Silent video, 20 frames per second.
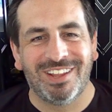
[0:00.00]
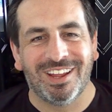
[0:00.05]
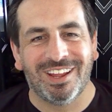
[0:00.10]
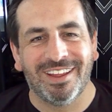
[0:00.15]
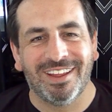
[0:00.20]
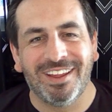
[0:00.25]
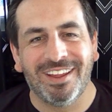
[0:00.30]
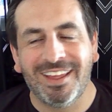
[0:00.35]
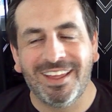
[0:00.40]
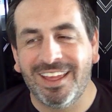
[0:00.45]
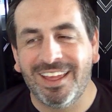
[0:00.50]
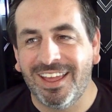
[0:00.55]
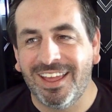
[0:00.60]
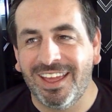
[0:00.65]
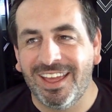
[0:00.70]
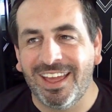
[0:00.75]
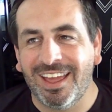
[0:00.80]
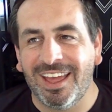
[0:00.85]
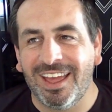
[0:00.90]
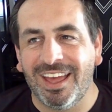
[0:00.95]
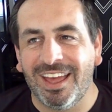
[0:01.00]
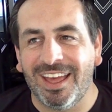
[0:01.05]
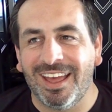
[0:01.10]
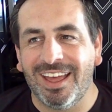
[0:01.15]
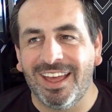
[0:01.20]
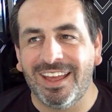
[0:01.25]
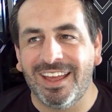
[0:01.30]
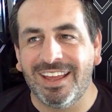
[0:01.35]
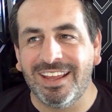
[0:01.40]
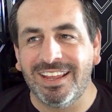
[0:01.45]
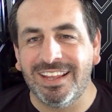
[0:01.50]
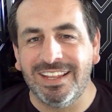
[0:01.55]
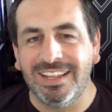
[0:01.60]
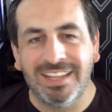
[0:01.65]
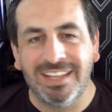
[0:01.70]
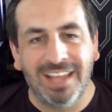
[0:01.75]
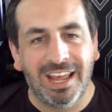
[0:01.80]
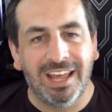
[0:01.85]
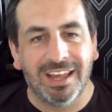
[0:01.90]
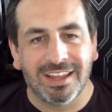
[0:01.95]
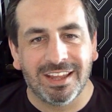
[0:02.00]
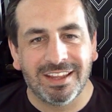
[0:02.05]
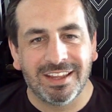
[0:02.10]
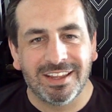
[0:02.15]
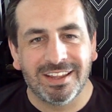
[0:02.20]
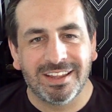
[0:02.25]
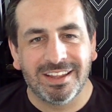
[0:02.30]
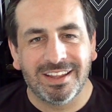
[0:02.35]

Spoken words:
there. Yeah,